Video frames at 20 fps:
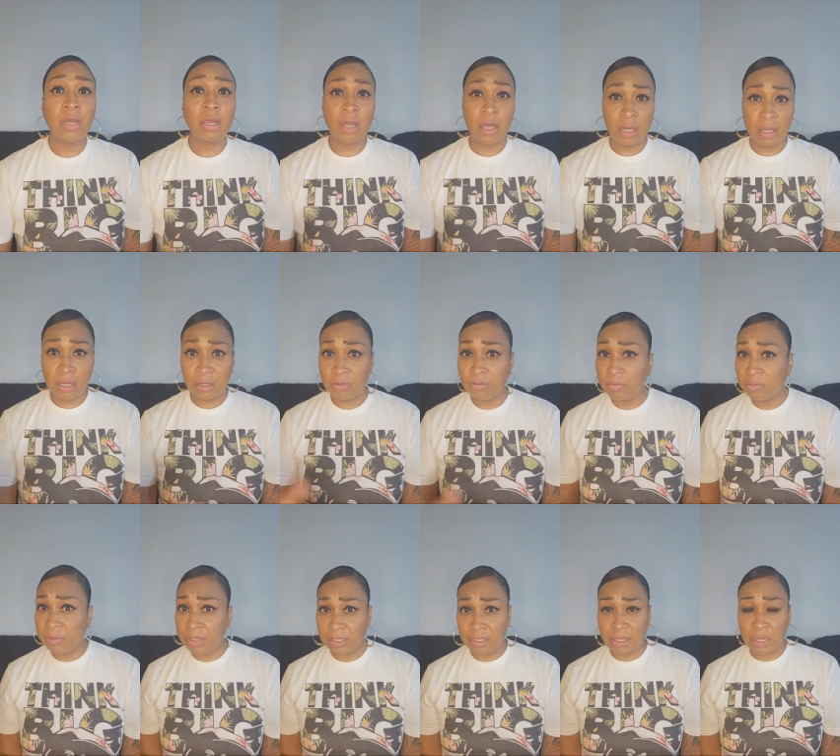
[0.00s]
I'm gonna
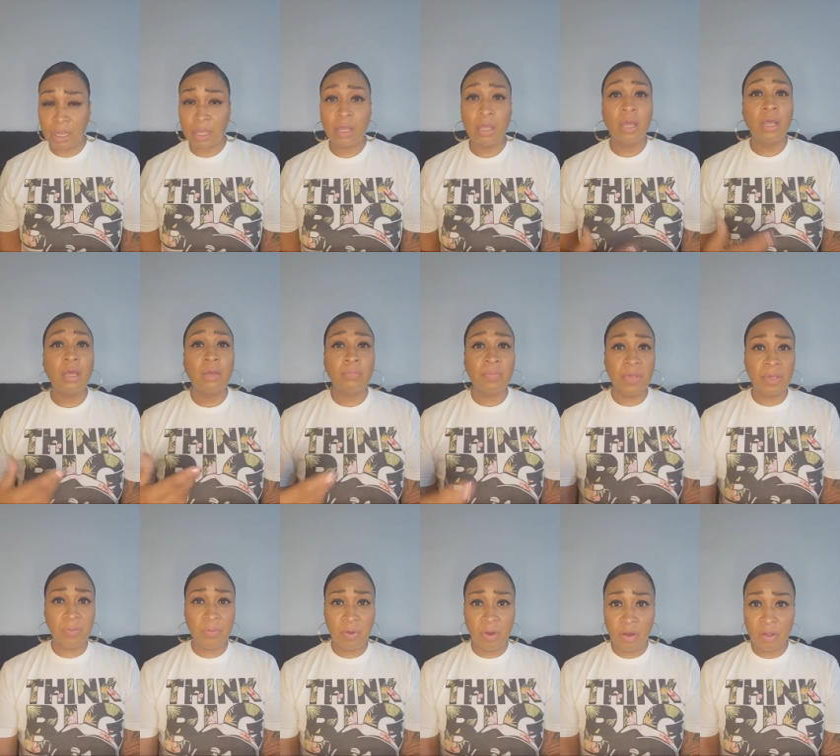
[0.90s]
repeat that.
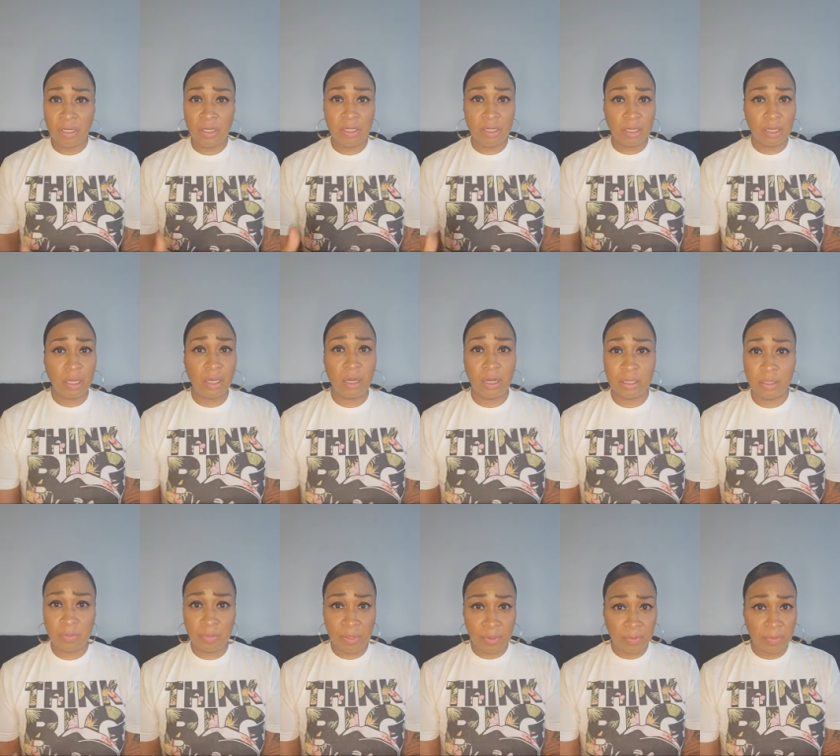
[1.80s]
People only look at other
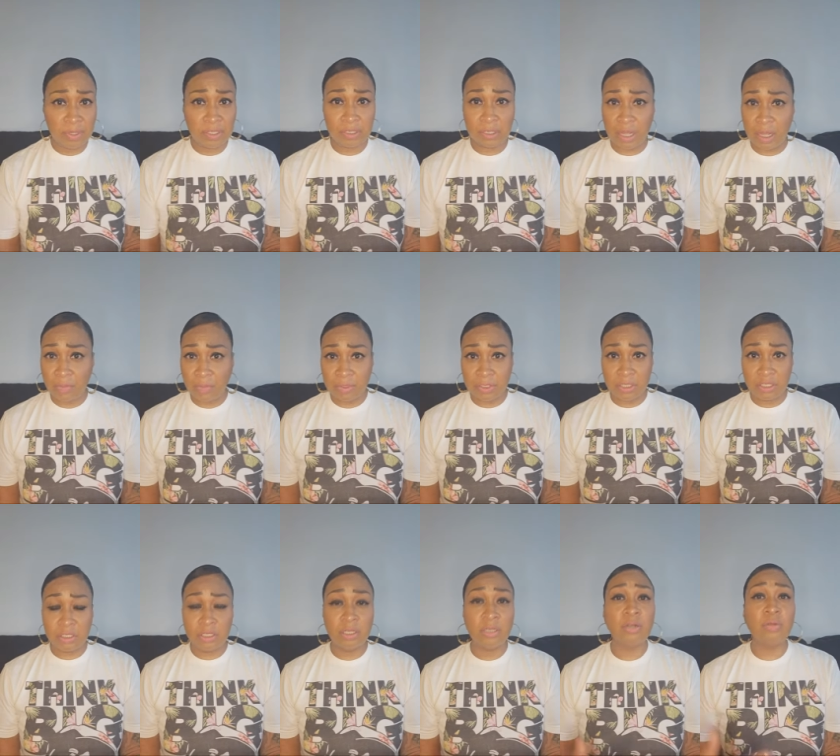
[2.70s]
people as
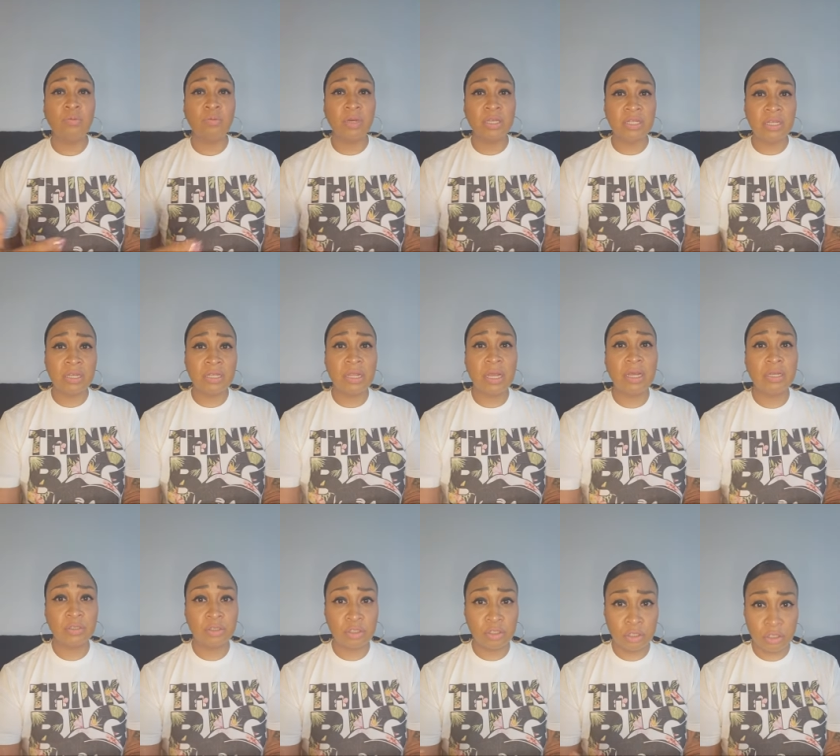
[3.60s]
competition where they're
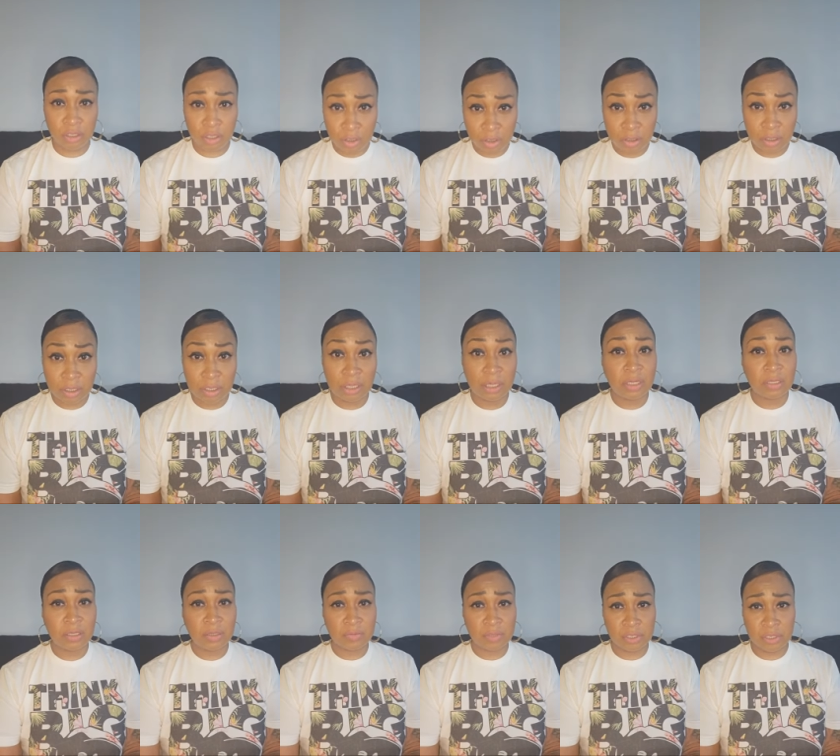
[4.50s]
not secure in
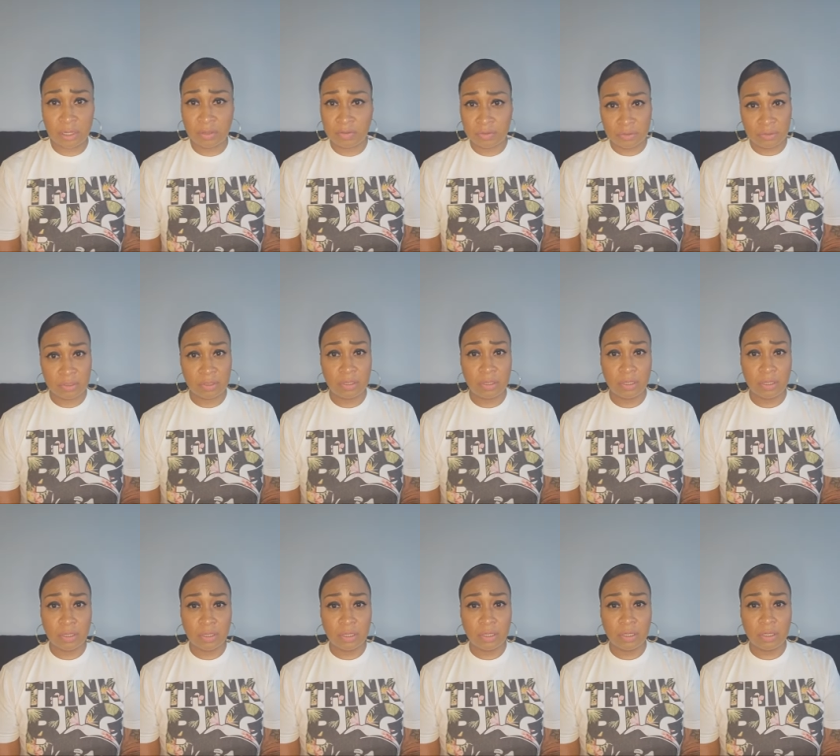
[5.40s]
themselves.
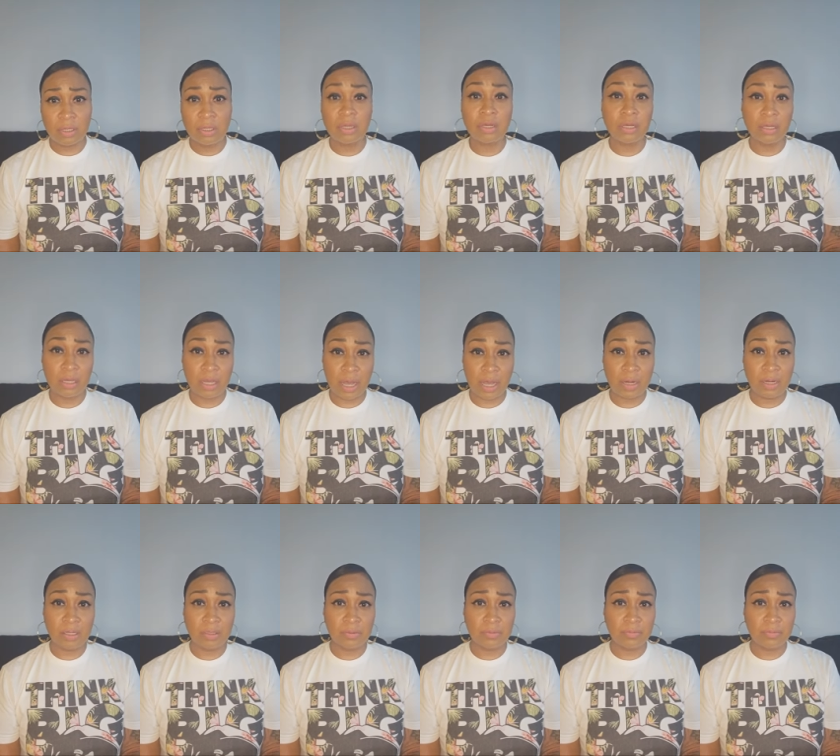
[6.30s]
Got it?